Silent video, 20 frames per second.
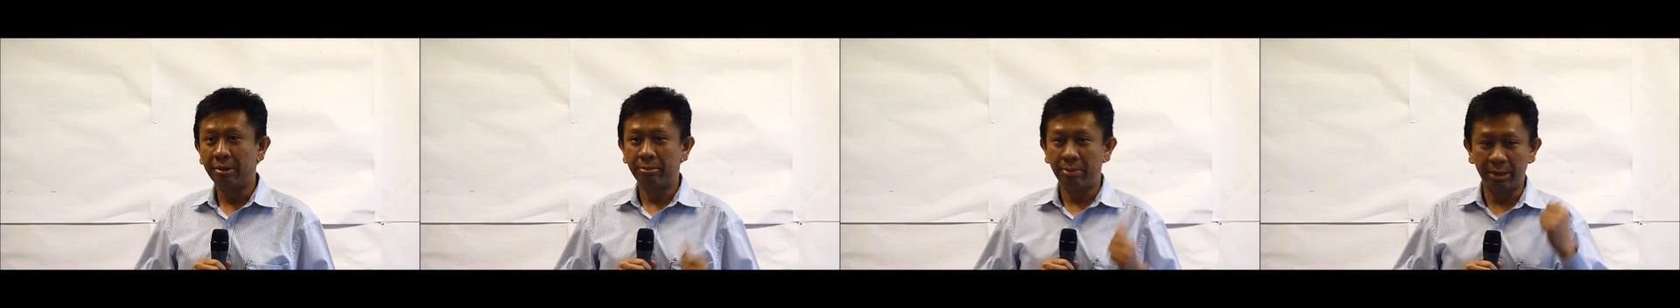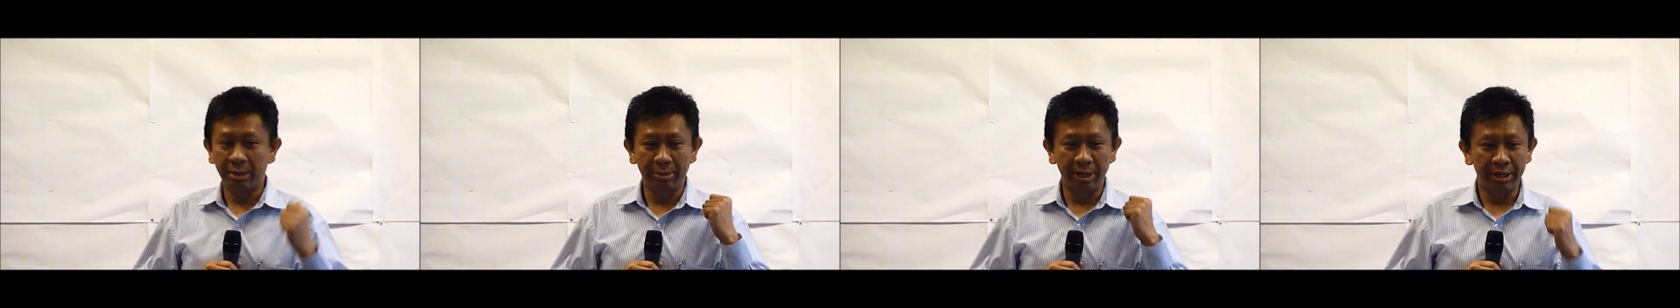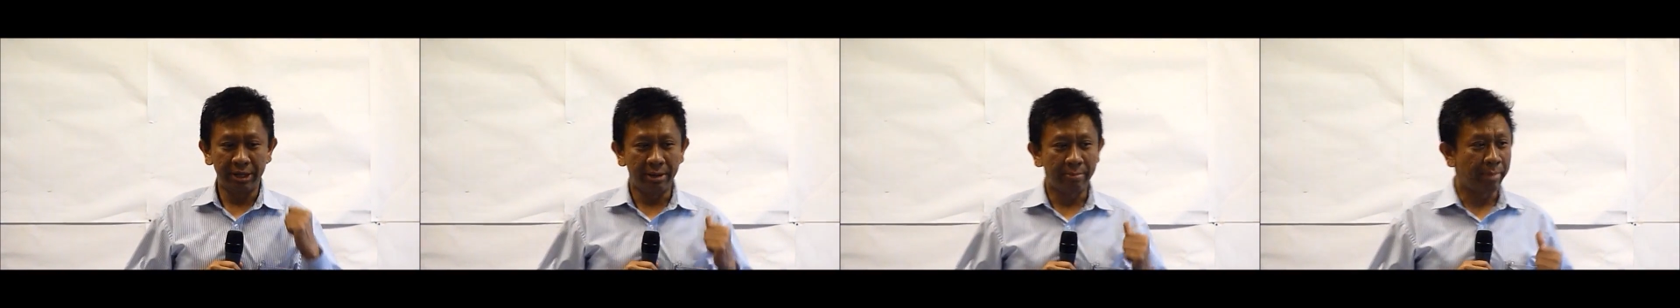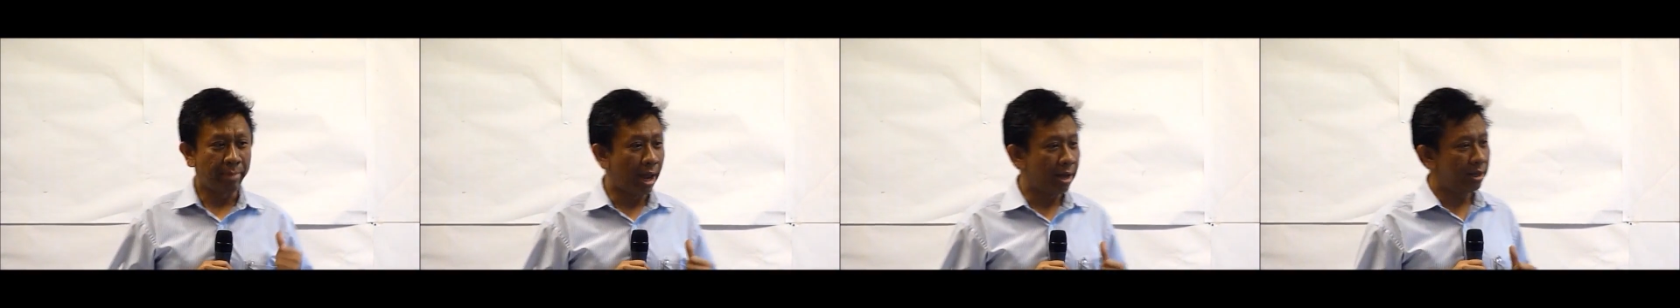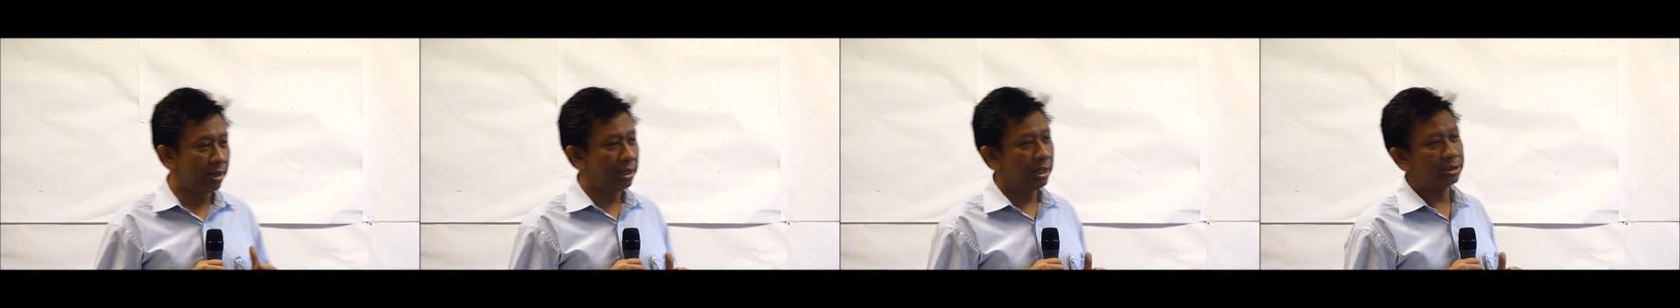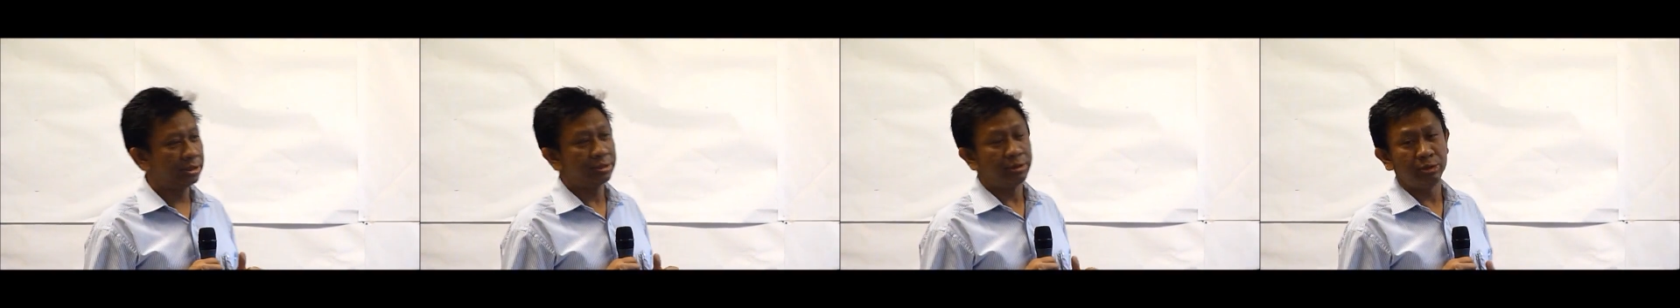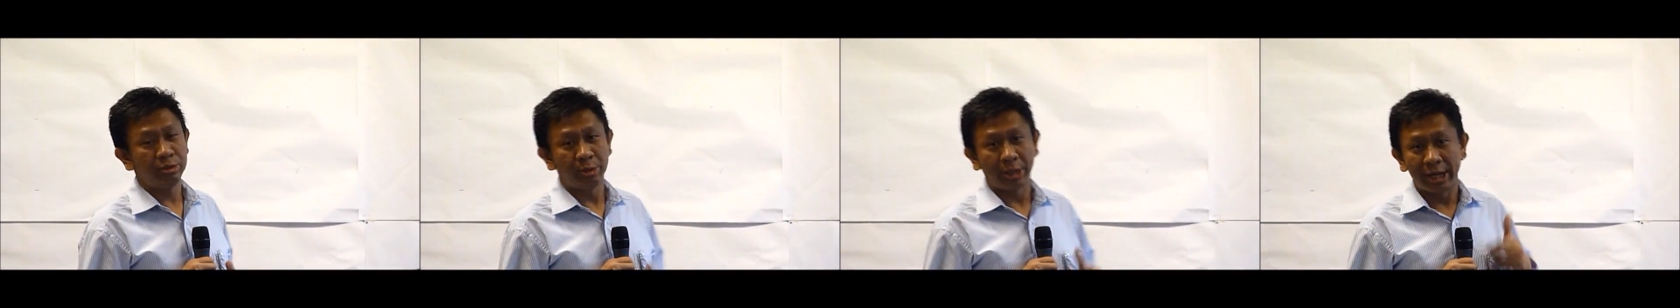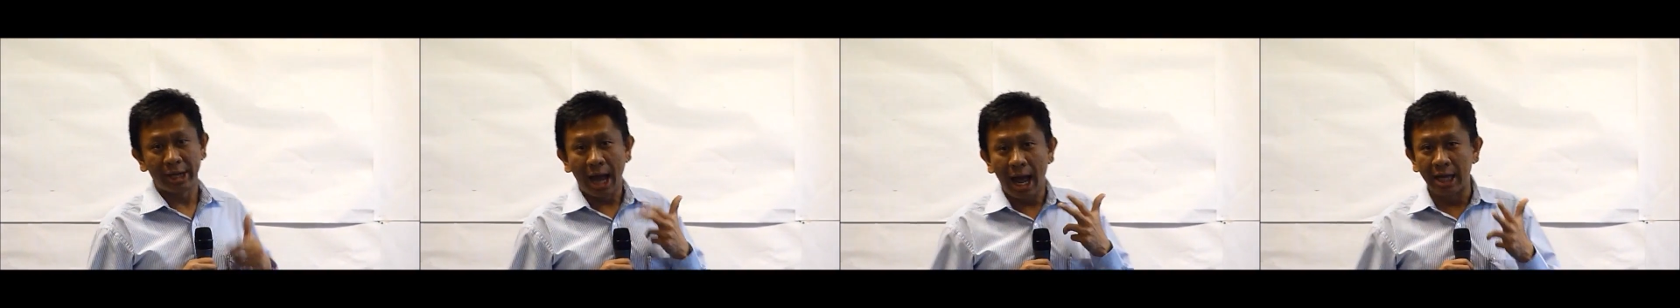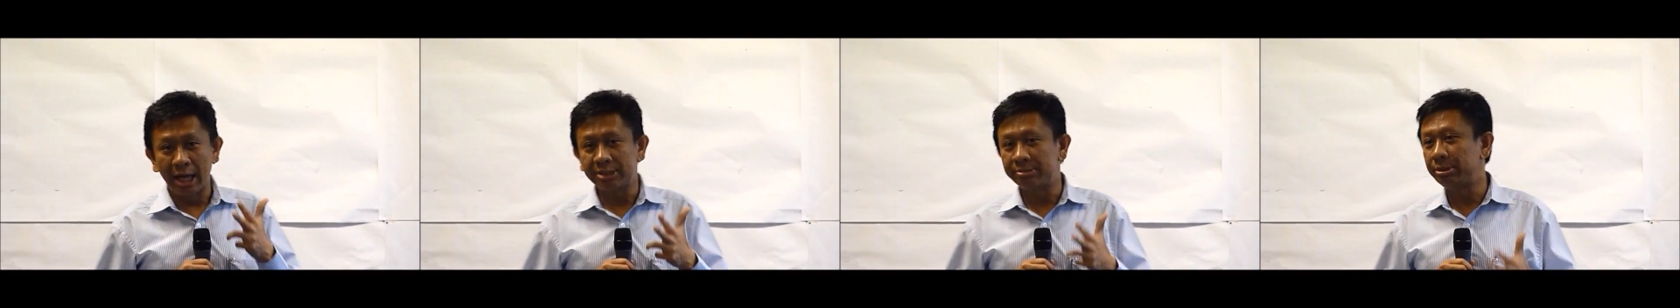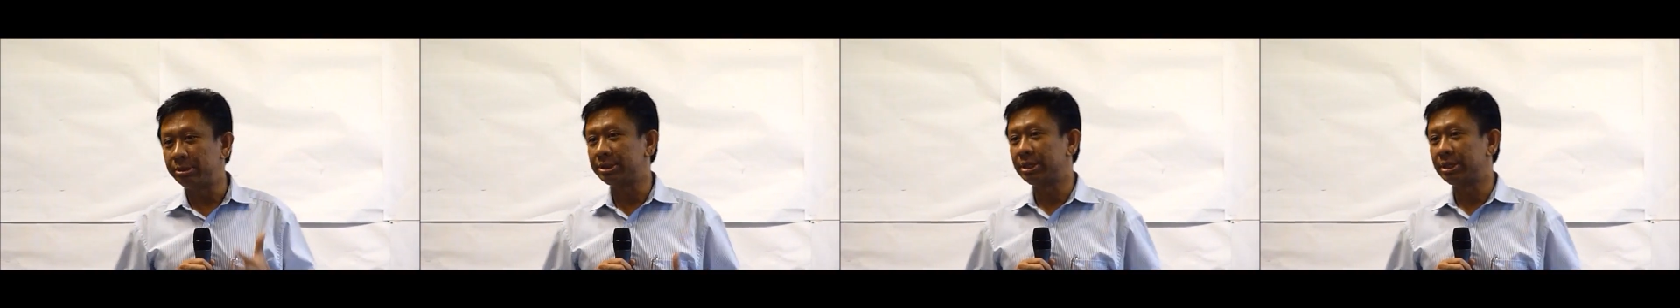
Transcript: Maybe in the panel later on you can ask me